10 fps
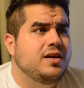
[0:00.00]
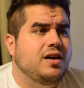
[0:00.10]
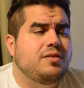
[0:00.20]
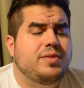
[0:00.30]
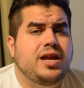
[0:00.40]

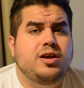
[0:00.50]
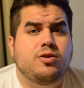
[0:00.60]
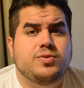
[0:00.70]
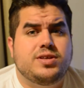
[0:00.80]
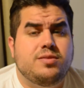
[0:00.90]
Heading
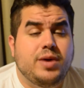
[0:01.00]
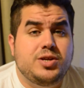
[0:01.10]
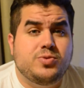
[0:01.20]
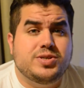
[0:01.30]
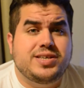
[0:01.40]
over to the
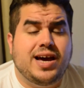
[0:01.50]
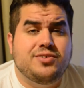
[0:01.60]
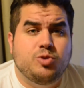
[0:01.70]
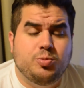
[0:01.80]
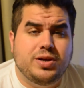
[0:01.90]
Mage Wars
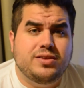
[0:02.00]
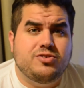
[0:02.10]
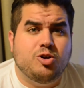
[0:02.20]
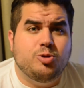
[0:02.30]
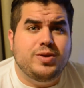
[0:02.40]
guys who were playing the
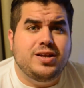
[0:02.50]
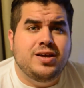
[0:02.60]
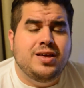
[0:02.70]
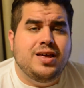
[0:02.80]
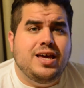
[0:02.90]
tournament
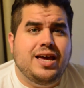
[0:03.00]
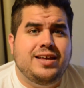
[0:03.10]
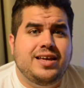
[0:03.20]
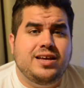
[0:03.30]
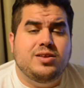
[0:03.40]

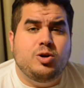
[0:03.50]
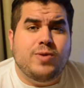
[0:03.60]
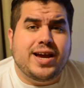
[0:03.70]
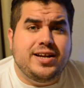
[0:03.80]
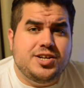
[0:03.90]
and getting a little
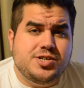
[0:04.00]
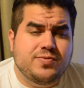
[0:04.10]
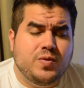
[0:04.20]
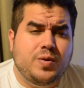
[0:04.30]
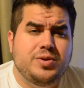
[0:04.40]
recognition
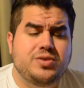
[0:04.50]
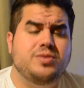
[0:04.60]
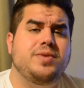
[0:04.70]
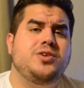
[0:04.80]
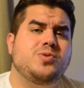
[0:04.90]
for what we do
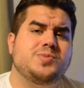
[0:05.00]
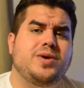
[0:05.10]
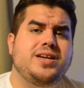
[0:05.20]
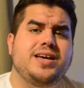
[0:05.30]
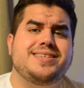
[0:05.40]
at Mage Wars
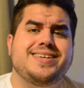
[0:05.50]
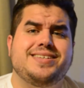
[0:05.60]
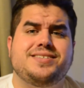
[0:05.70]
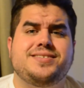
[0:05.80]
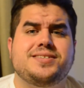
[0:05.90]
Mondays
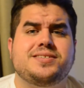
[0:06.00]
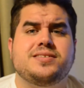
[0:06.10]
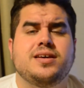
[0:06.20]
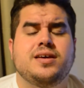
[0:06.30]
is just,